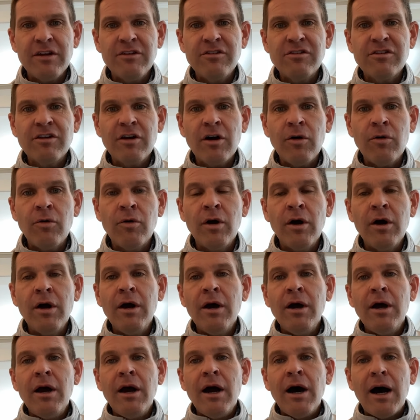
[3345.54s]
And so
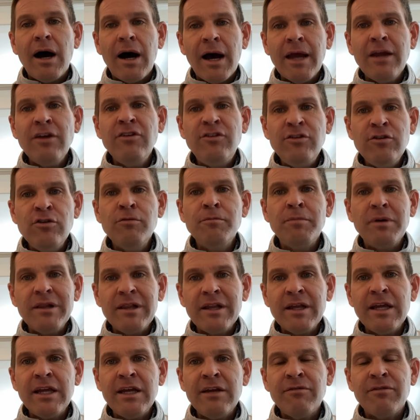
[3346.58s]
I do
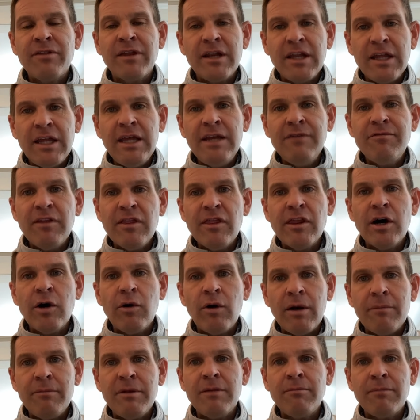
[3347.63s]
believe that even
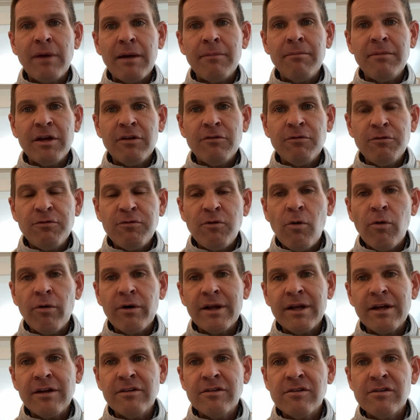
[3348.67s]
though I'm in my mid
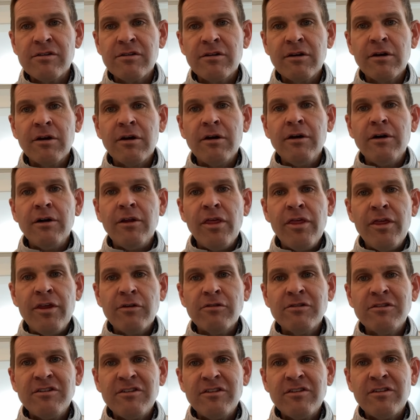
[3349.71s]
40s,
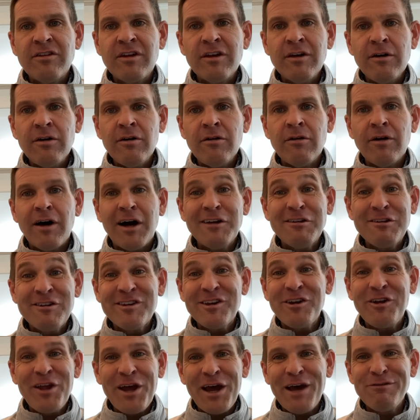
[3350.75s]
I
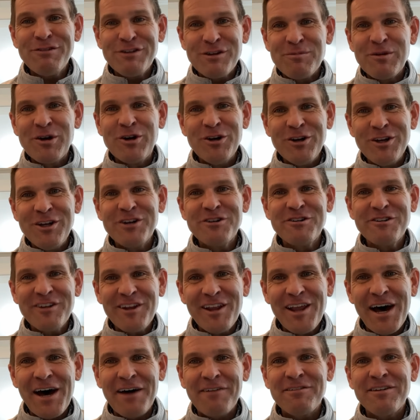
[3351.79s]
still have some good
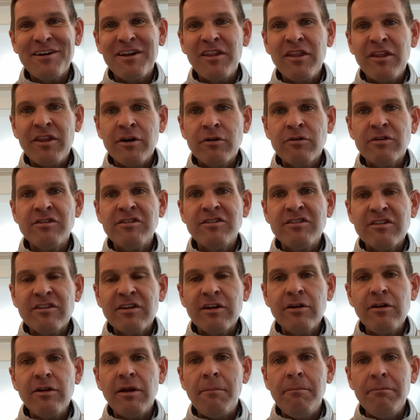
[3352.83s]
years left. There is
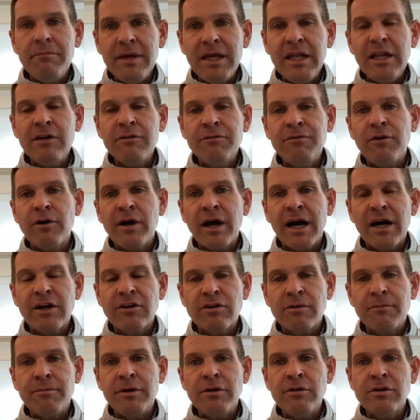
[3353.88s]
still a meaningful
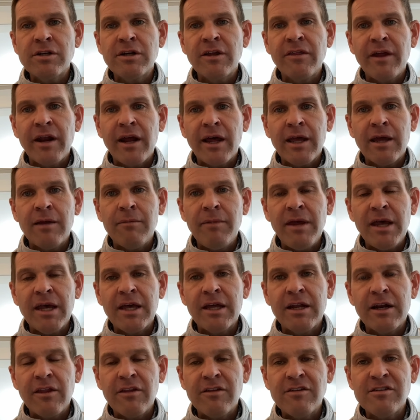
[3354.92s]
contribution that I can
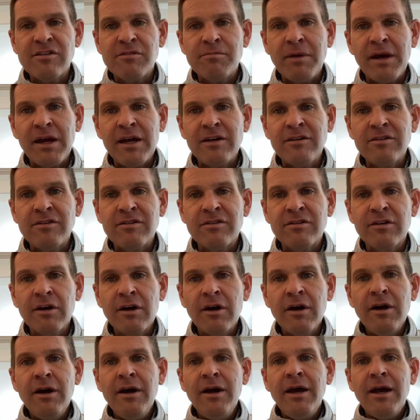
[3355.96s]
make into this space.
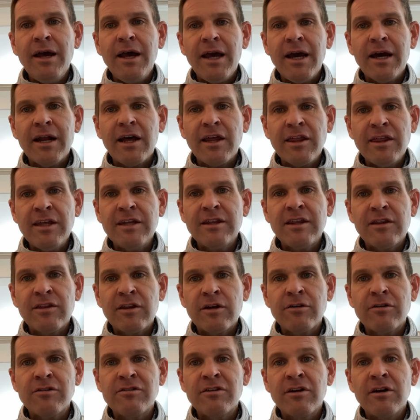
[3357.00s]
And I think
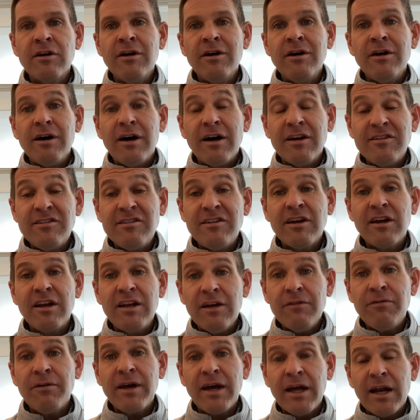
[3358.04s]
that there's a
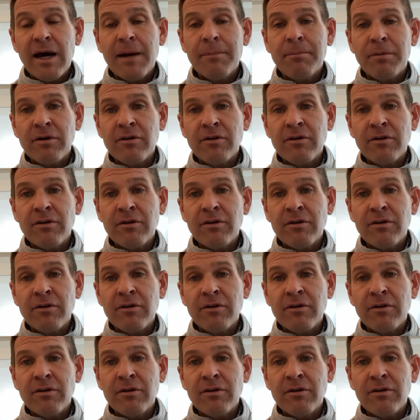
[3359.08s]
significant